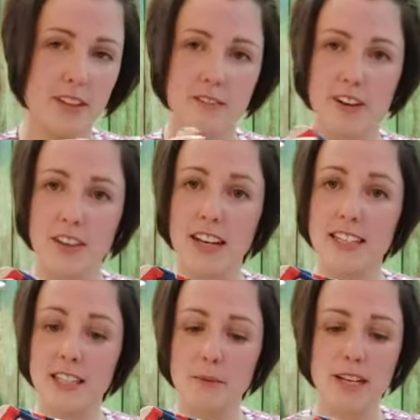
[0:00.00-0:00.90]
Right, the next
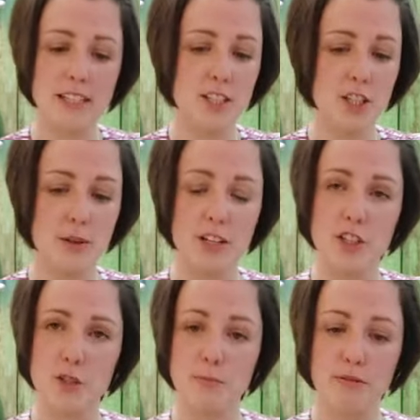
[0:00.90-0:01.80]
thing we need to do is
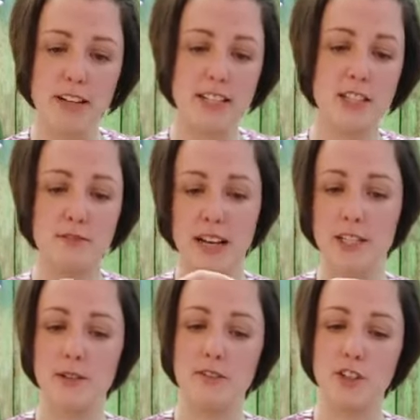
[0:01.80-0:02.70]
just press this flat,
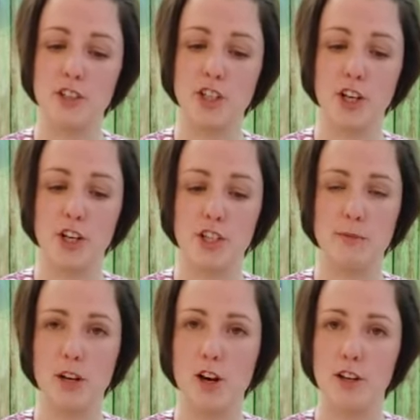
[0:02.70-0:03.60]
so I've just turned
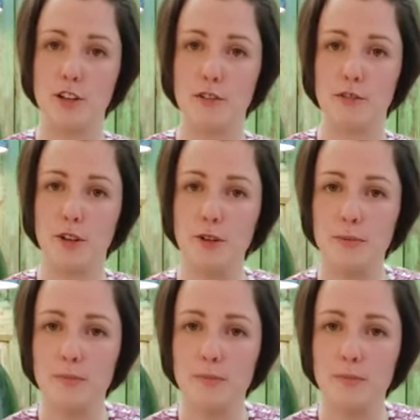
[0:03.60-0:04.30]
my collar through.